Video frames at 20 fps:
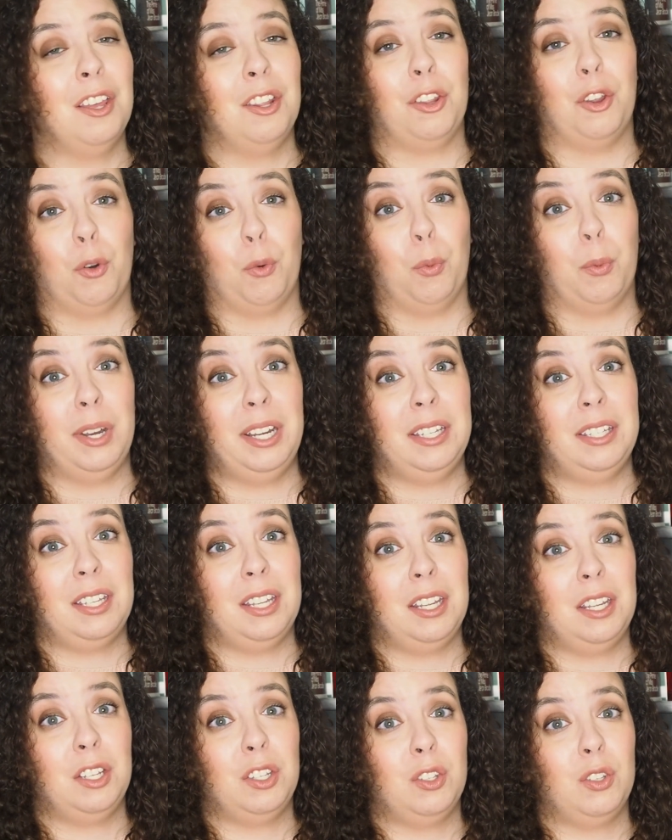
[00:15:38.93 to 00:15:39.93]
Their
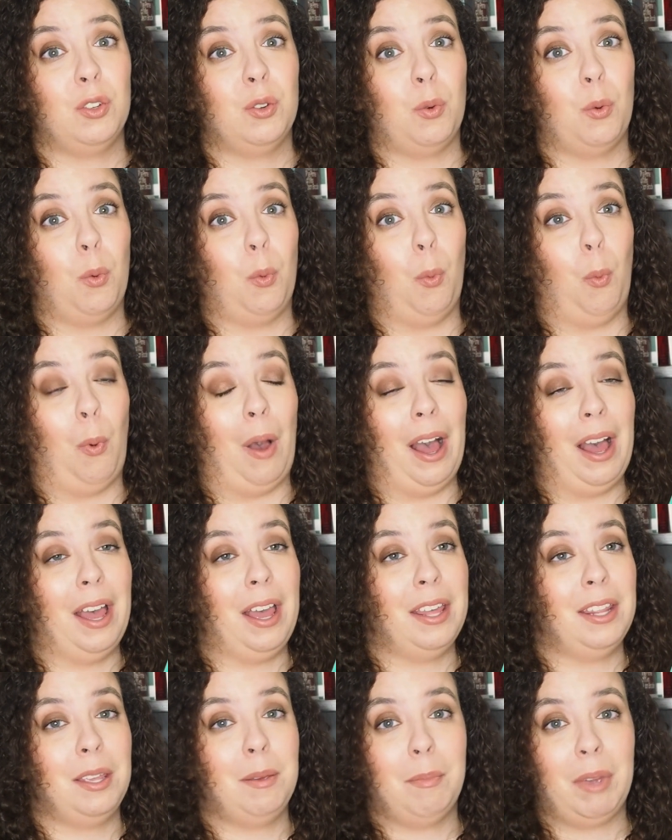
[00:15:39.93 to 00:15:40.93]
reasons
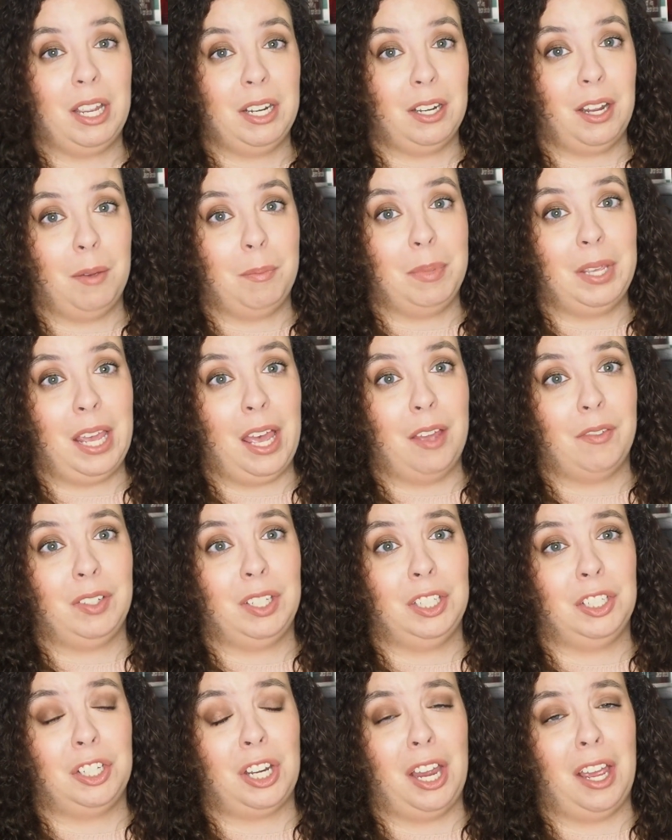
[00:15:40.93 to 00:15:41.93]
why they might not be
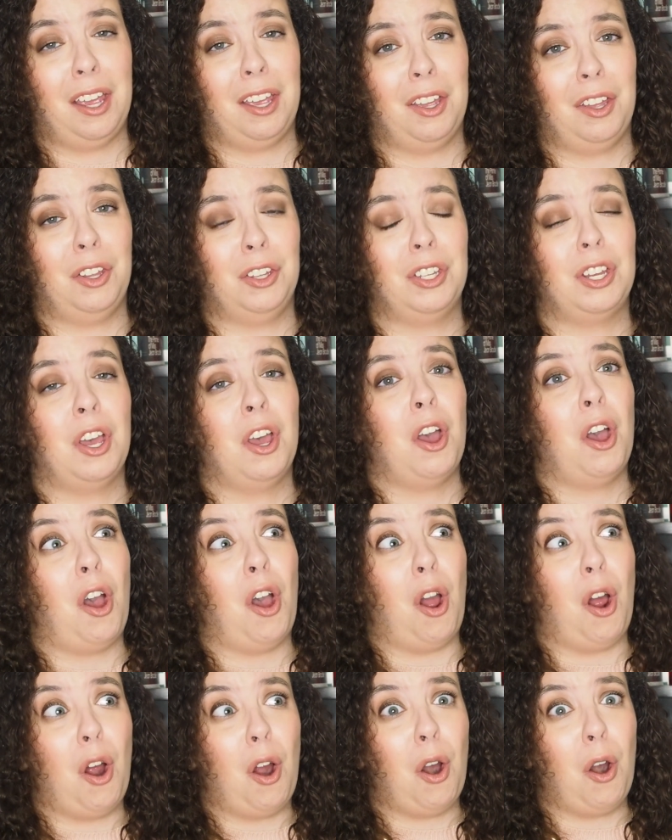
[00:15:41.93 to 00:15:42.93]
having a child
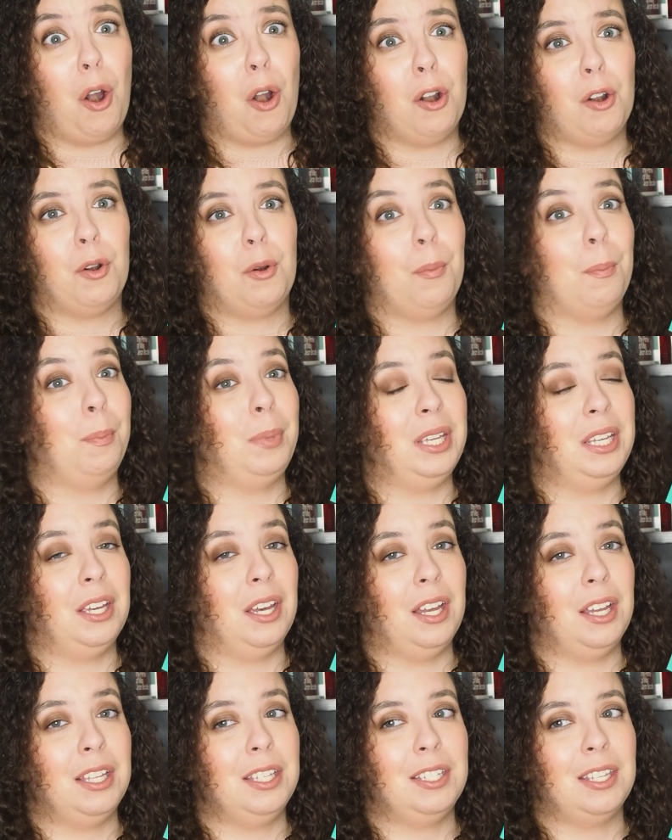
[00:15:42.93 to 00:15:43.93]
are
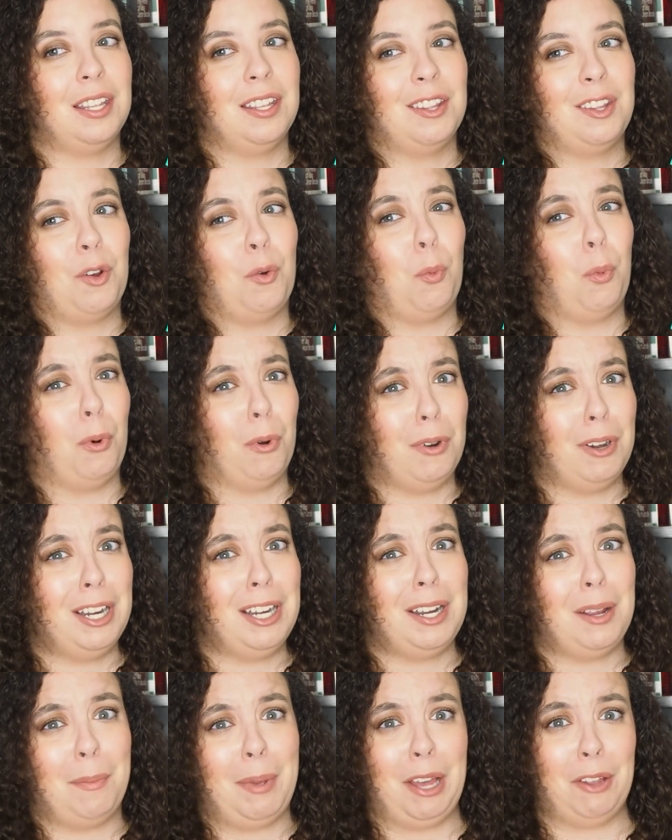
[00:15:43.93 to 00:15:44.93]
because they're
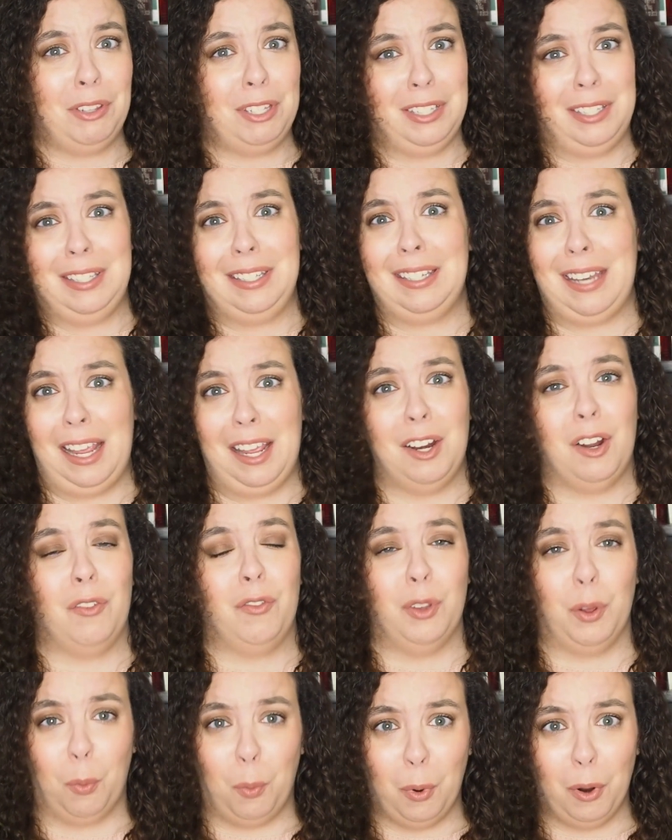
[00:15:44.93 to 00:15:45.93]
worried about the state
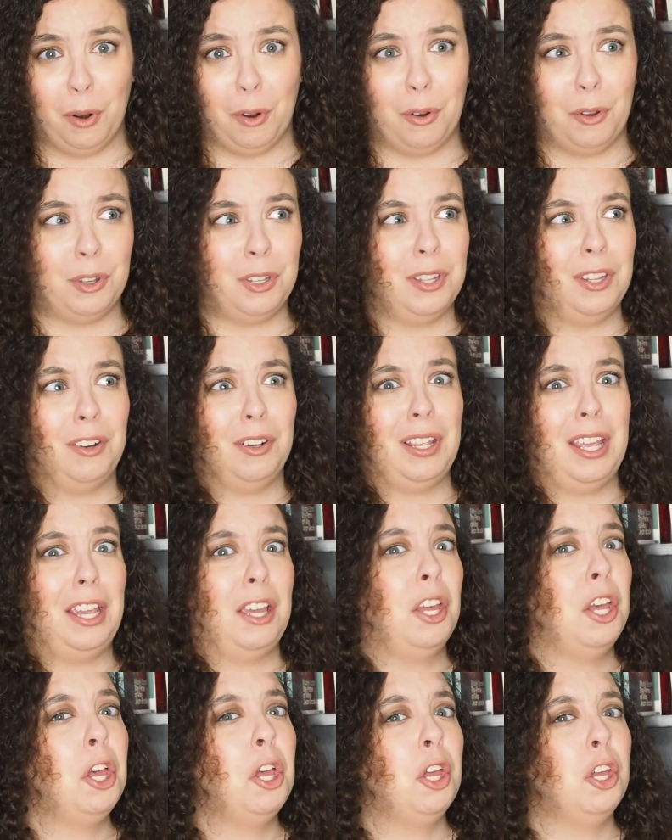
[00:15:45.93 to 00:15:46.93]
of the world. They're
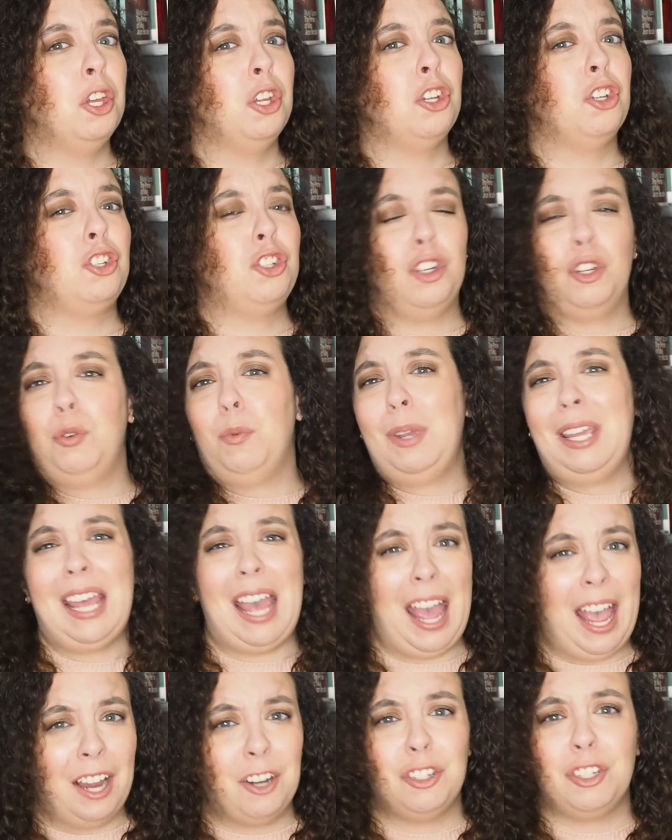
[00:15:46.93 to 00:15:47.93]
like, should we
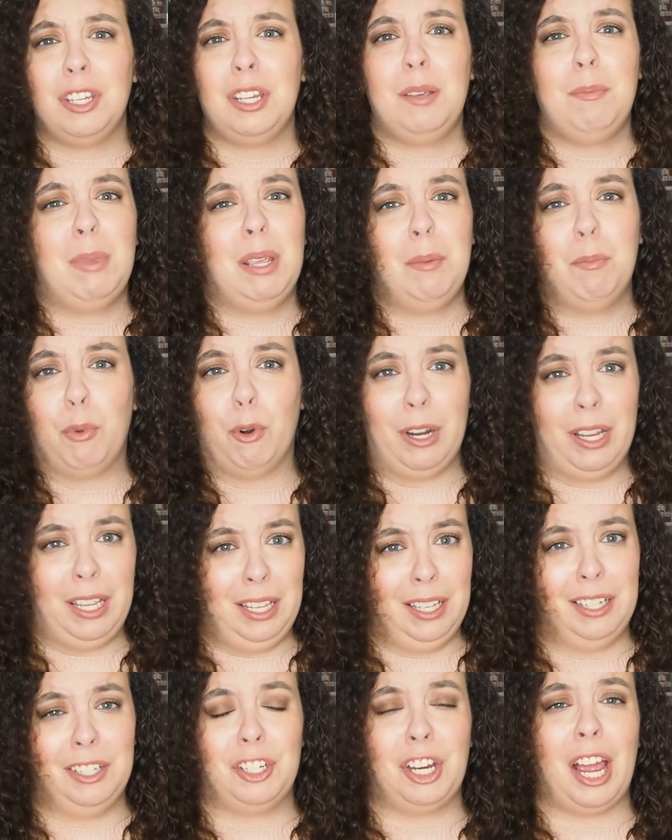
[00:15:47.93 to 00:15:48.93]
actually be
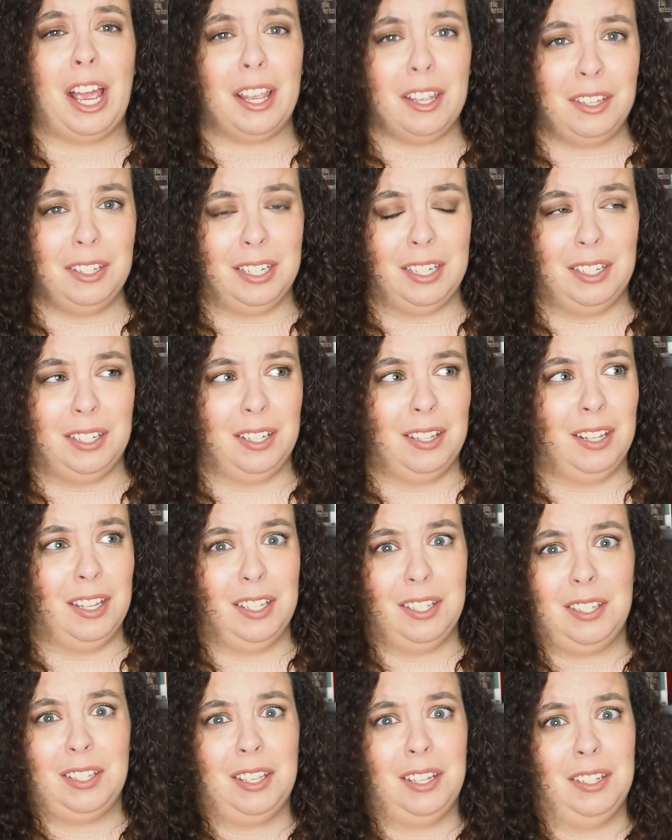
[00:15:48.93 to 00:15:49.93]
bringing a child into
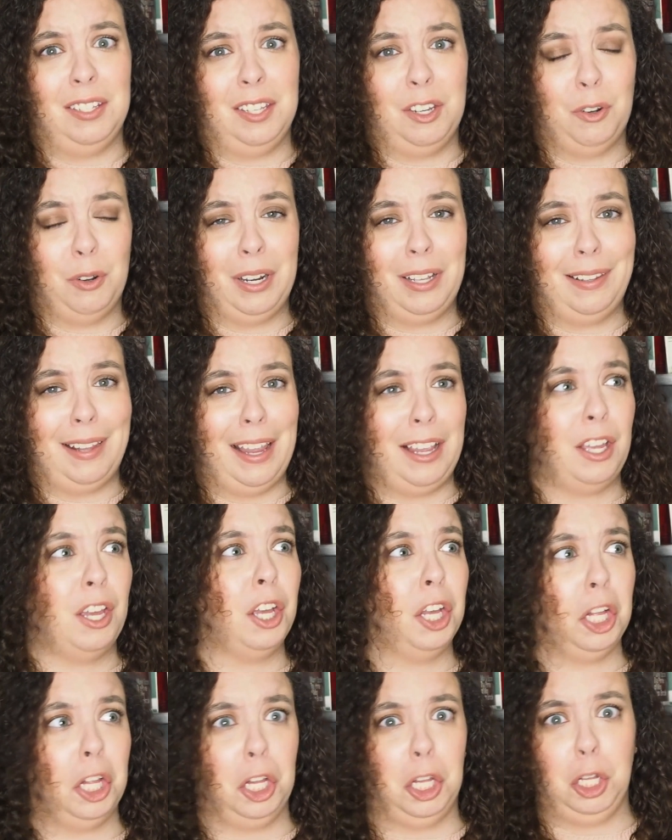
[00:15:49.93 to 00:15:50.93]
this, considering like
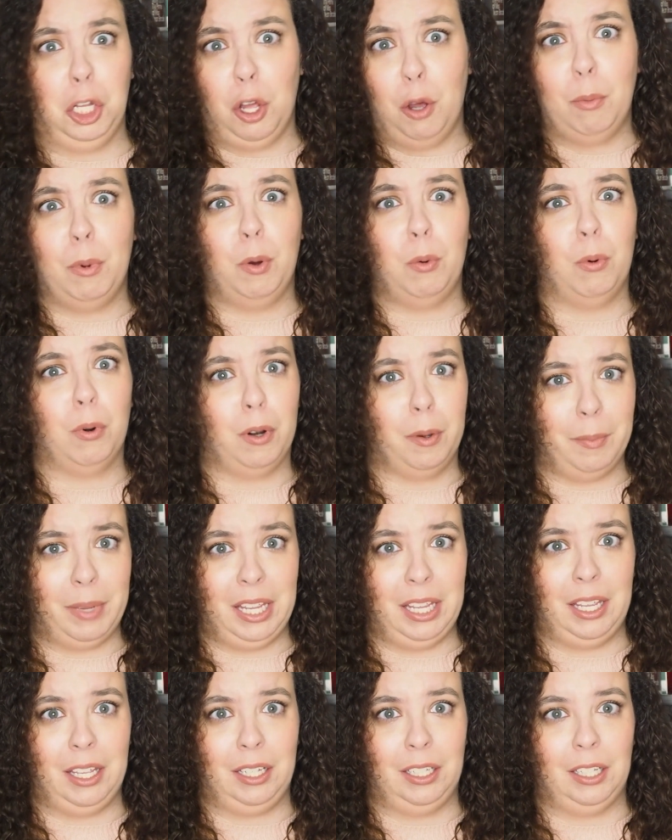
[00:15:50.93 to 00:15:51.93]
global
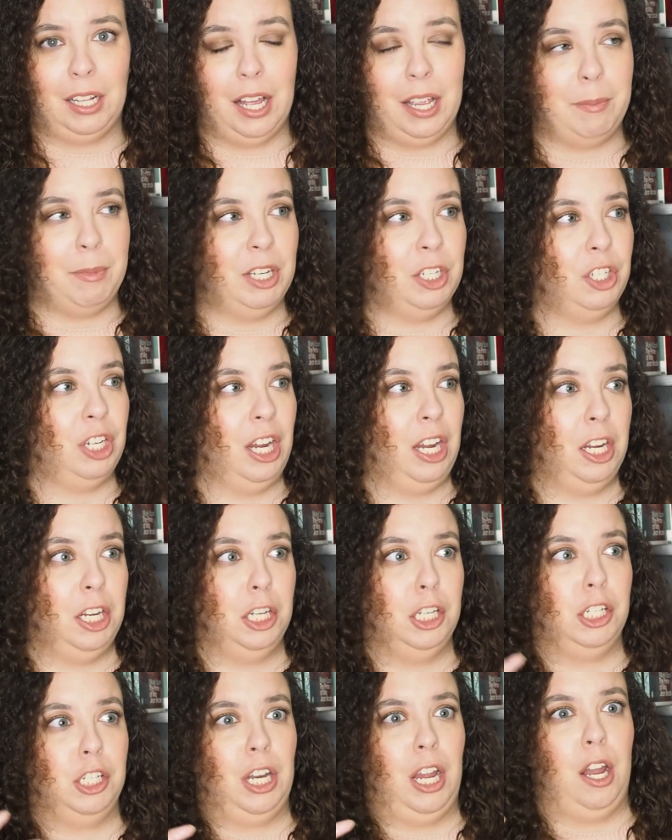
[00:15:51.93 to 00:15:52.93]
warming and climate
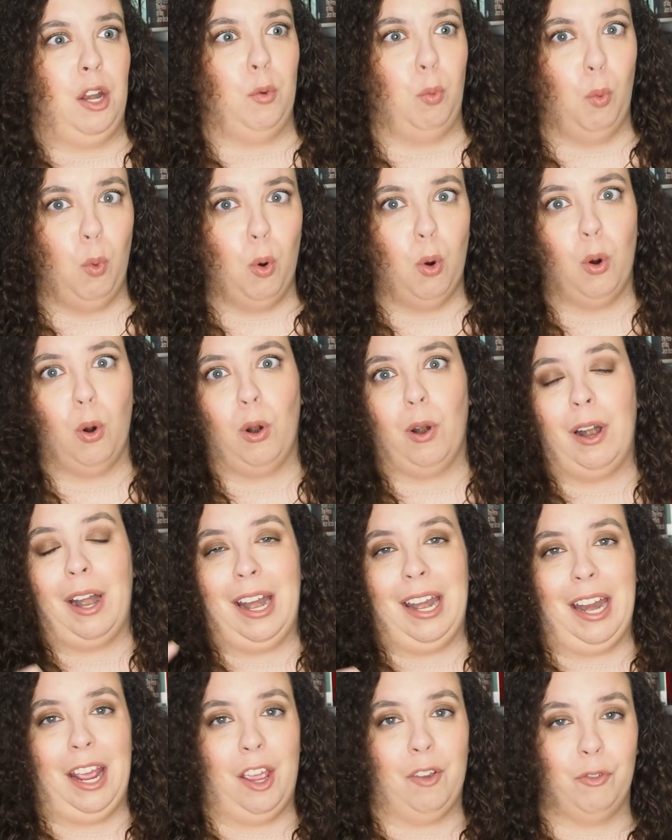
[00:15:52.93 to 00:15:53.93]
change and war
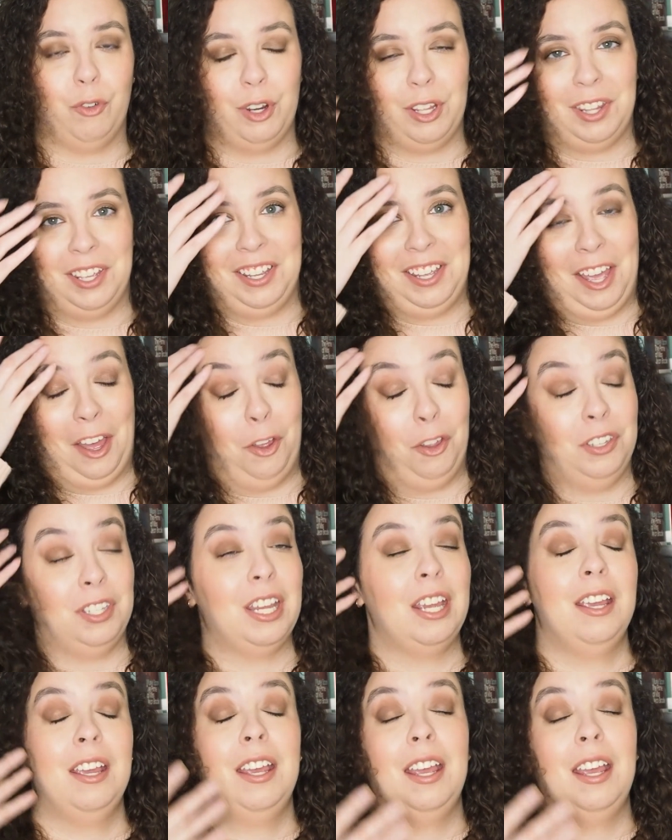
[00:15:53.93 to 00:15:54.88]
and everything else.